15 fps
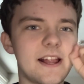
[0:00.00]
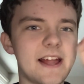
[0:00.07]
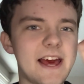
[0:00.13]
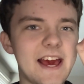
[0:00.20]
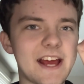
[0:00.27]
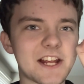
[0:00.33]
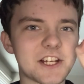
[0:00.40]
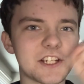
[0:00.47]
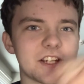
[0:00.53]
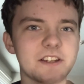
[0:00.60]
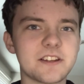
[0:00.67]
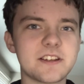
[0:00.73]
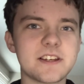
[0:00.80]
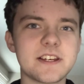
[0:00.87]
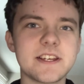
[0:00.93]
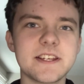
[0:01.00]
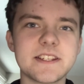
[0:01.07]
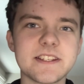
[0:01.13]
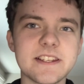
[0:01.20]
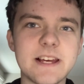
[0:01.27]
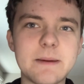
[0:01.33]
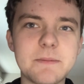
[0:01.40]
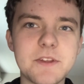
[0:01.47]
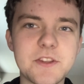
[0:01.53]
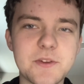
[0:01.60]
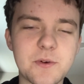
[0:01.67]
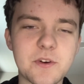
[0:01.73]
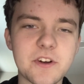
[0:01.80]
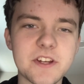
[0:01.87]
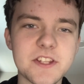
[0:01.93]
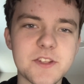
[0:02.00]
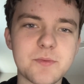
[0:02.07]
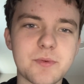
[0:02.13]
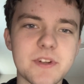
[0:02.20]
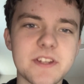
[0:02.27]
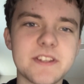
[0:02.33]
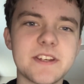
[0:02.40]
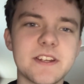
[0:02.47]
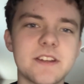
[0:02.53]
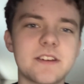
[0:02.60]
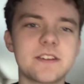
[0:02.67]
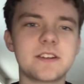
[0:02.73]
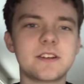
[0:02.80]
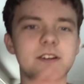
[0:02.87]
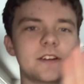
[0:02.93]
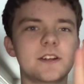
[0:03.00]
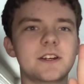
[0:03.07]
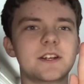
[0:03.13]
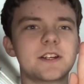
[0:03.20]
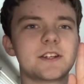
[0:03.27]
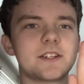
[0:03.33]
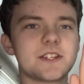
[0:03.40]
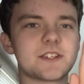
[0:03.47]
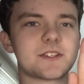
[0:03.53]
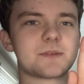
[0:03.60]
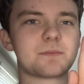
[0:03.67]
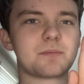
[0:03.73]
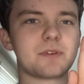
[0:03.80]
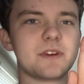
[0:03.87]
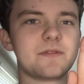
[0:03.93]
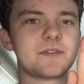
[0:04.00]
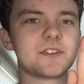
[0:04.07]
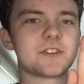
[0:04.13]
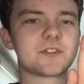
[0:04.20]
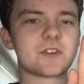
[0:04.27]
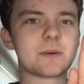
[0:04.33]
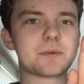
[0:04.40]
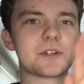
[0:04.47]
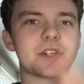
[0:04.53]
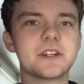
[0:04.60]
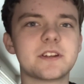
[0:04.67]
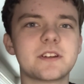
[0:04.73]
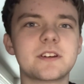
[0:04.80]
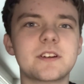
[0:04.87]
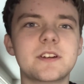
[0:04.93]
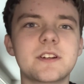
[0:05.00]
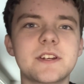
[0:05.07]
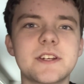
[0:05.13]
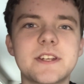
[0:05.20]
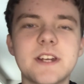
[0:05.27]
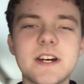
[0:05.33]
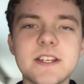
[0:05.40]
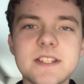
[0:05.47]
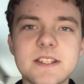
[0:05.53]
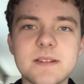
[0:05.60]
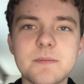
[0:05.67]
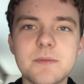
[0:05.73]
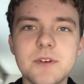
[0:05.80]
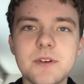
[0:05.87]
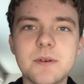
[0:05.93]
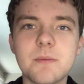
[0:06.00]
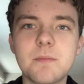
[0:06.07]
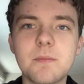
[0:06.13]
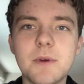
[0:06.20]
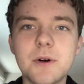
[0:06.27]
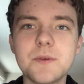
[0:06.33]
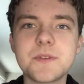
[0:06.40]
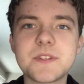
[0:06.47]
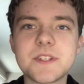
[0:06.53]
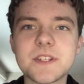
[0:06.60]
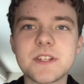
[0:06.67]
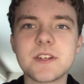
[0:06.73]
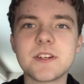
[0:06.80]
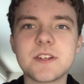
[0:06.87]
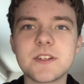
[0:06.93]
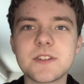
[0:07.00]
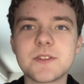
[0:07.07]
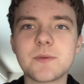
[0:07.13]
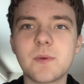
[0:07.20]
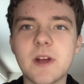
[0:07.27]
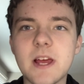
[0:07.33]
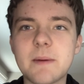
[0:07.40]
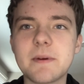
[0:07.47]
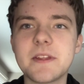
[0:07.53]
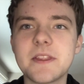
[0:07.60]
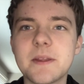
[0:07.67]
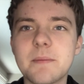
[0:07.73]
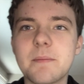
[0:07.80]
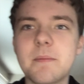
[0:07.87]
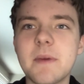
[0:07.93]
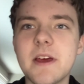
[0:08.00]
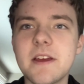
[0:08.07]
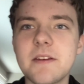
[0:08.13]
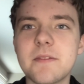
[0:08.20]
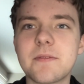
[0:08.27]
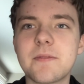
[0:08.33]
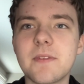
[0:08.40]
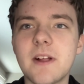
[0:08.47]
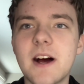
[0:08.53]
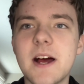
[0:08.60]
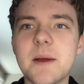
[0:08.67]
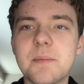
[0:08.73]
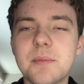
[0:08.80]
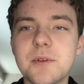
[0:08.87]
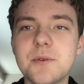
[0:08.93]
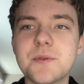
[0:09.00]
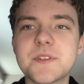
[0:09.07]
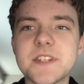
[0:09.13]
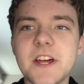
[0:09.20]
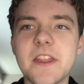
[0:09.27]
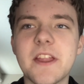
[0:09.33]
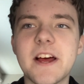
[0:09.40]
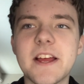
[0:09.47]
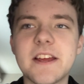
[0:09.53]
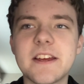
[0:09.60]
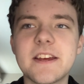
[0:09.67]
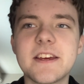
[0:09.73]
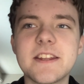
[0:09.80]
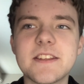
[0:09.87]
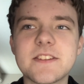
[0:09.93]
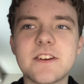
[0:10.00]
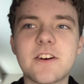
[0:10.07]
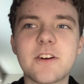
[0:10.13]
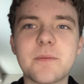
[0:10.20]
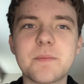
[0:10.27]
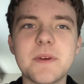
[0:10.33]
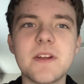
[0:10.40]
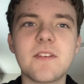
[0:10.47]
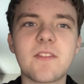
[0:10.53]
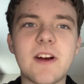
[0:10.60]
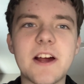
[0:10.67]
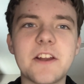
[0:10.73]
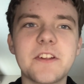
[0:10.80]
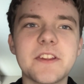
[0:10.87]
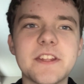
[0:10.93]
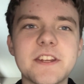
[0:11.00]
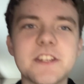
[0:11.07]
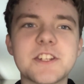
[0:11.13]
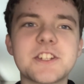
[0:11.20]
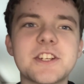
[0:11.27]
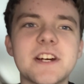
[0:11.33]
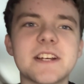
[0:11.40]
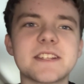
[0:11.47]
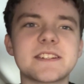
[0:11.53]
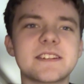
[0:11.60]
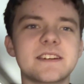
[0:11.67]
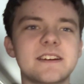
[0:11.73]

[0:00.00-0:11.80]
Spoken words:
Action. He slammed the door and sprinted. Brief description. Dust motes swam in the mayfly blue sunlight, and his heartbeat rattled in his chest.